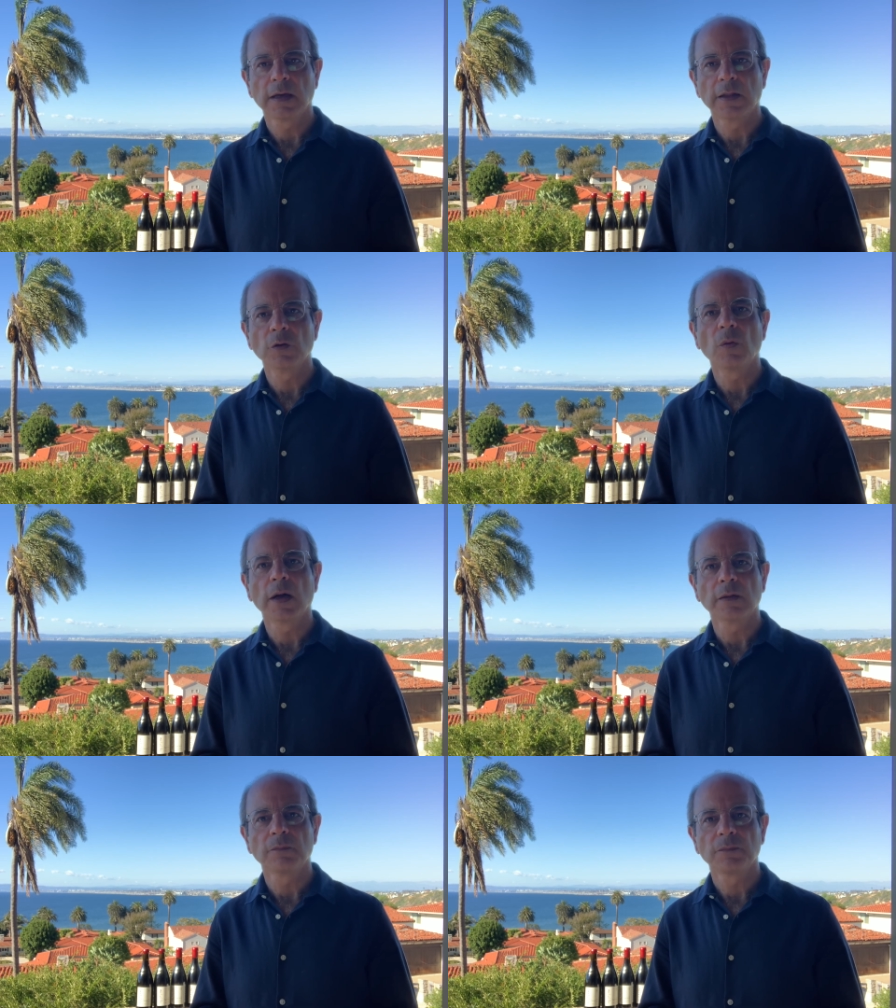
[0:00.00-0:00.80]
and the
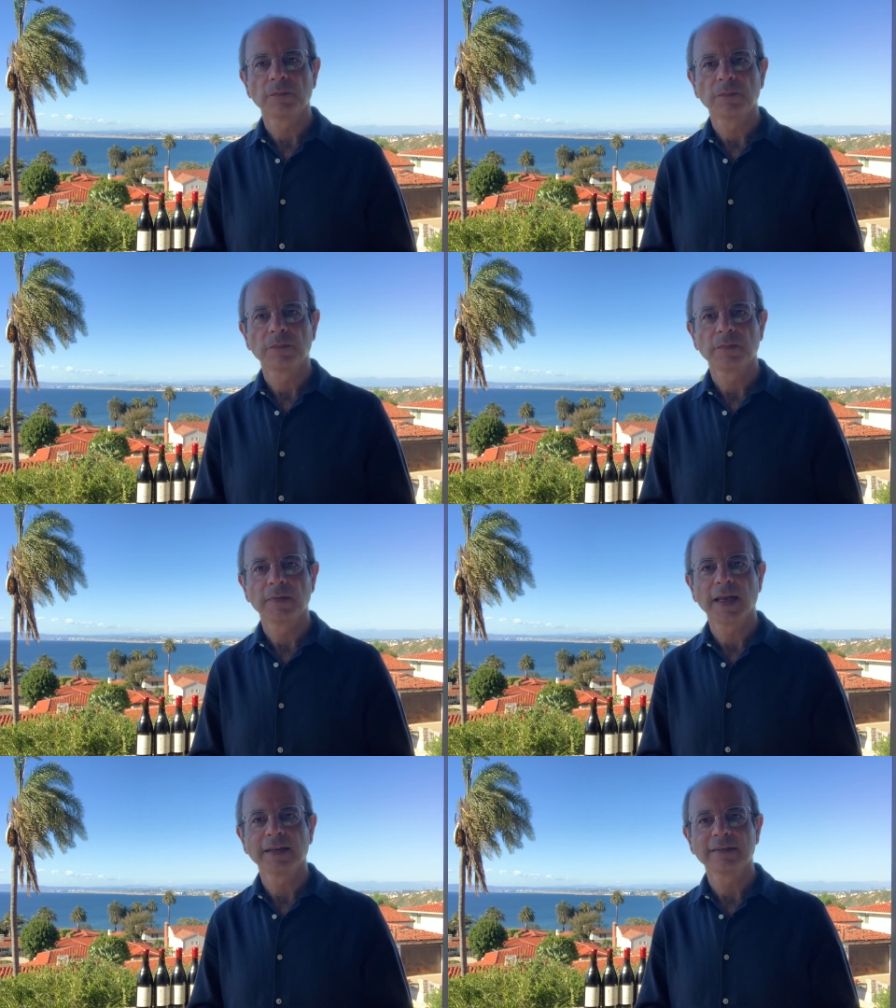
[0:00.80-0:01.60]
wine.
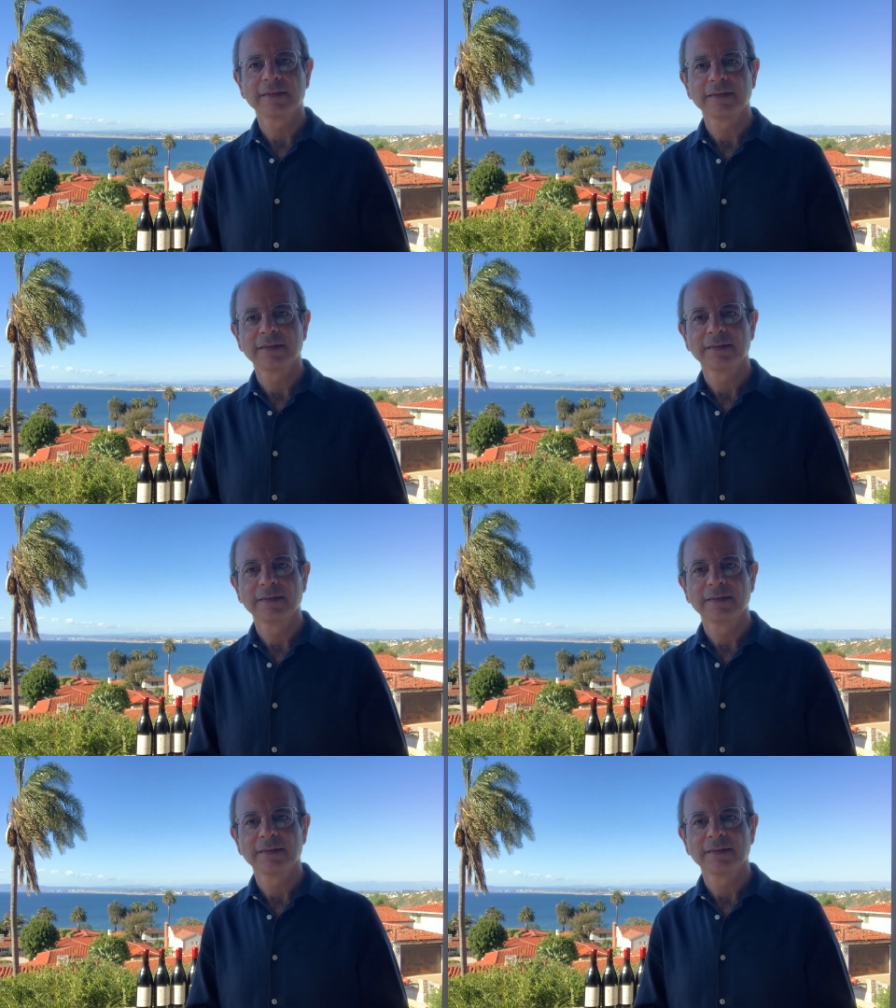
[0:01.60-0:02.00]
Thanks.